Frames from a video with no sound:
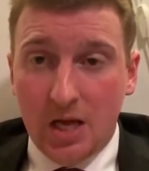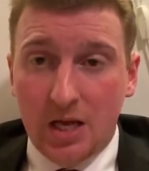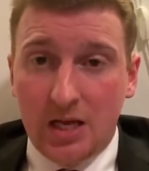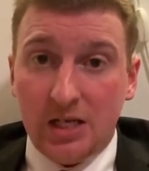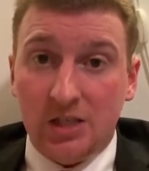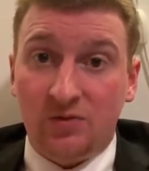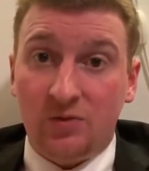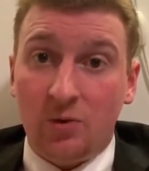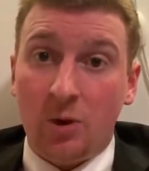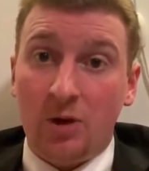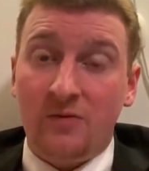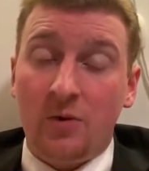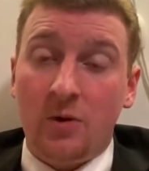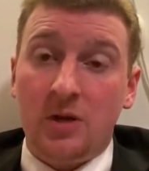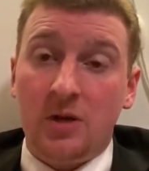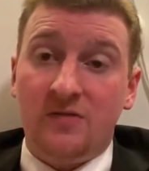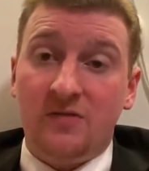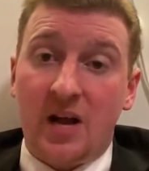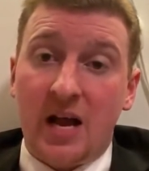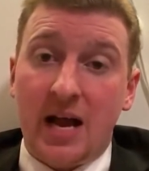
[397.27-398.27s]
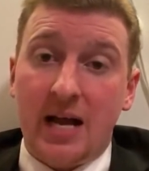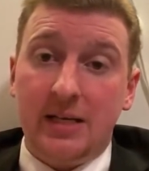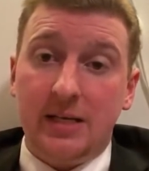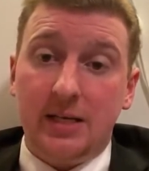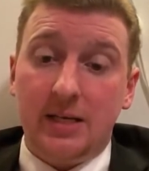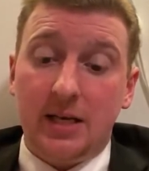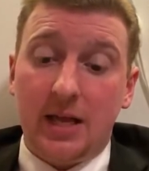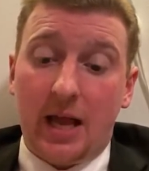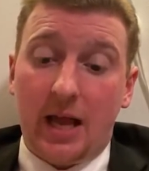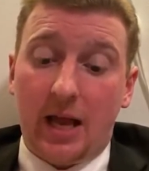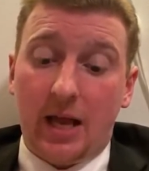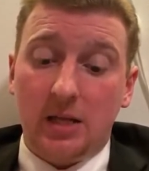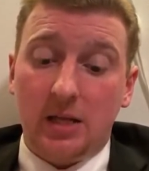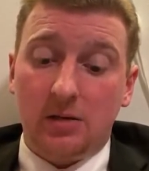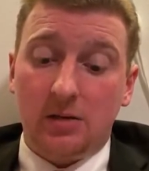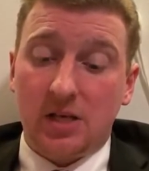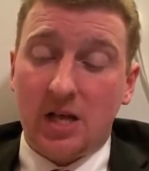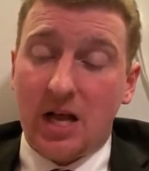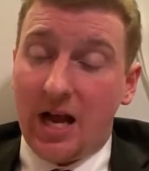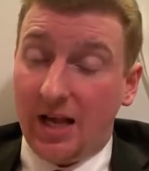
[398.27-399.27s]
It's very very divided, and
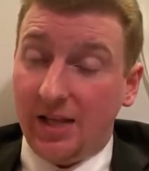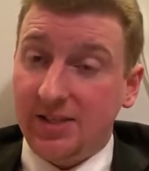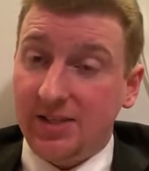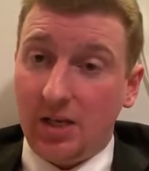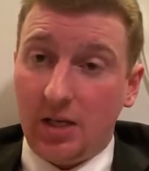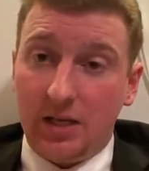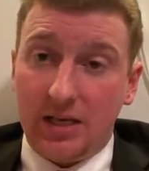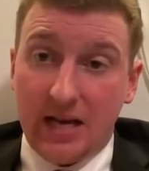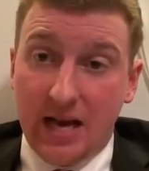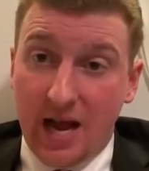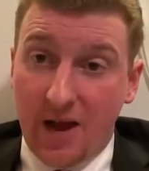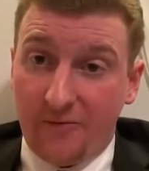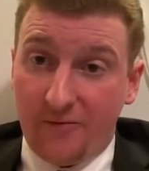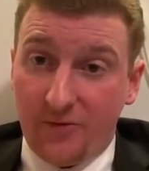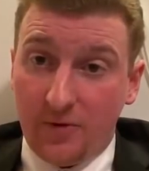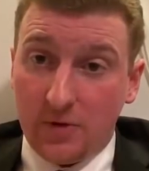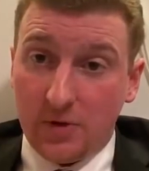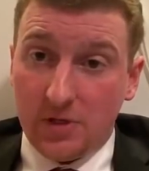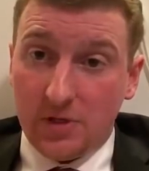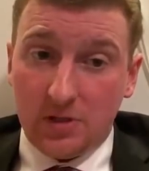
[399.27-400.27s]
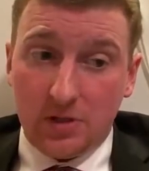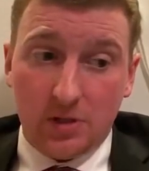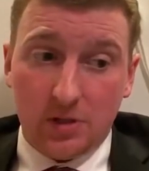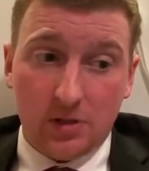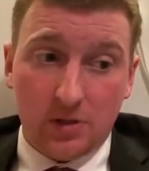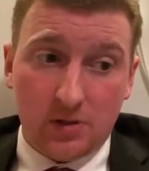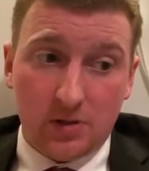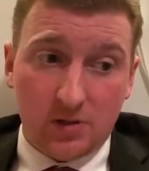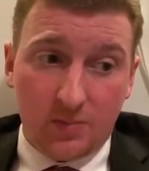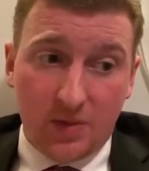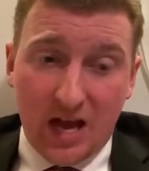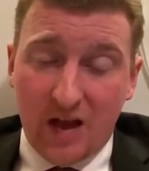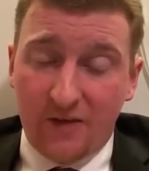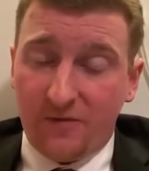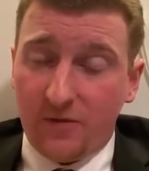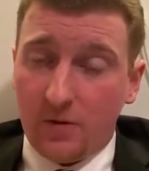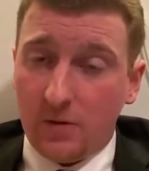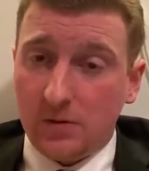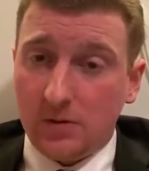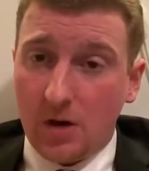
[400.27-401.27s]
there's constantly an effort to to buy
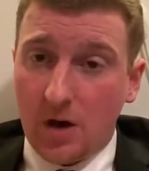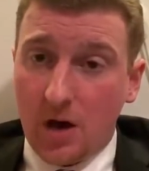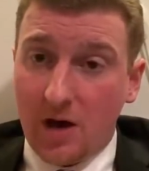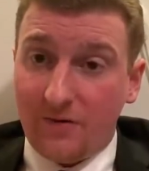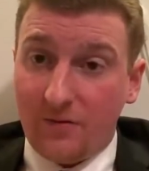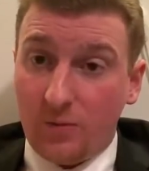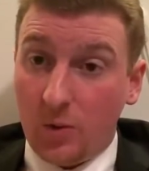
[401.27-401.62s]
folks off.